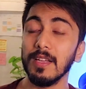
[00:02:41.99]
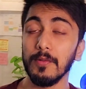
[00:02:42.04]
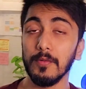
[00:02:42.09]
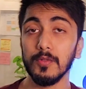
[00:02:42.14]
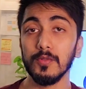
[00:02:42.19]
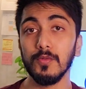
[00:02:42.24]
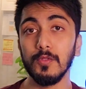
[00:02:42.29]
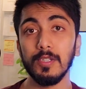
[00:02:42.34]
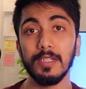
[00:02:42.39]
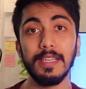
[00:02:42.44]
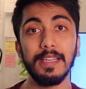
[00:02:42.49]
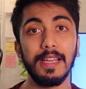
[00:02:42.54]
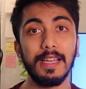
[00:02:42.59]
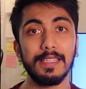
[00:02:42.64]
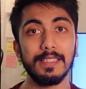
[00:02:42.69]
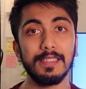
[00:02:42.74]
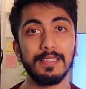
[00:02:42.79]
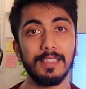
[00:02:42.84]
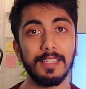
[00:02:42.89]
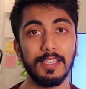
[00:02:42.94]
I was working
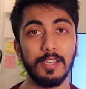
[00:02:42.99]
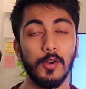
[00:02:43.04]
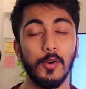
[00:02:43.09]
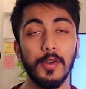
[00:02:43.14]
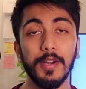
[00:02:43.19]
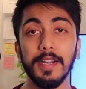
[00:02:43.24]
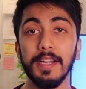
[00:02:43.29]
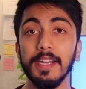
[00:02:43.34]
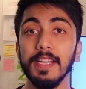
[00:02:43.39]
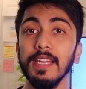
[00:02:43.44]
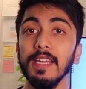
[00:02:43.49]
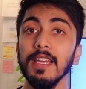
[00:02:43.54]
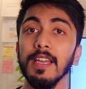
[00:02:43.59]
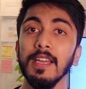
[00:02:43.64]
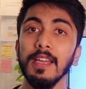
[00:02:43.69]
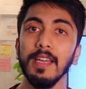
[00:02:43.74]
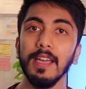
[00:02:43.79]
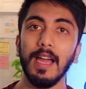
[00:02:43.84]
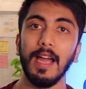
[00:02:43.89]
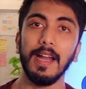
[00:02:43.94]
as a security
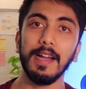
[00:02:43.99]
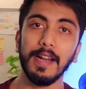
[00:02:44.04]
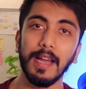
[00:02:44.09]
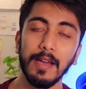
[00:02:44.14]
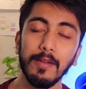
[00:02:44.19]
and